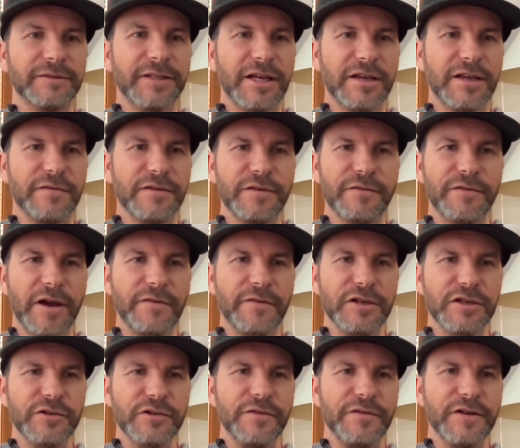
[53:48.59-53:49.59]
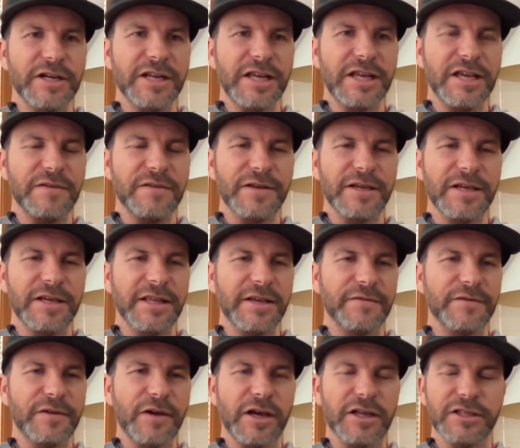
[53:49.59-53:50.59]
Yeah, like if you've ever driven an EV,
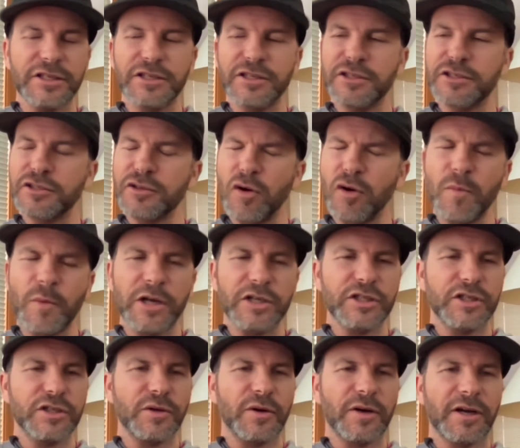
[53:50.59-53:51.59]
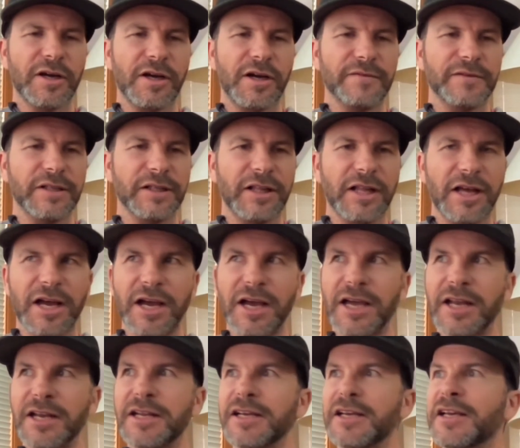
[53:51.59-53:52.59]
they've got so much torque off the
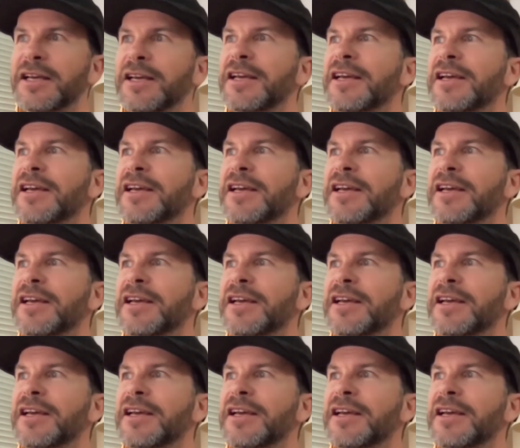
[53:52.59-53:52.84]
line.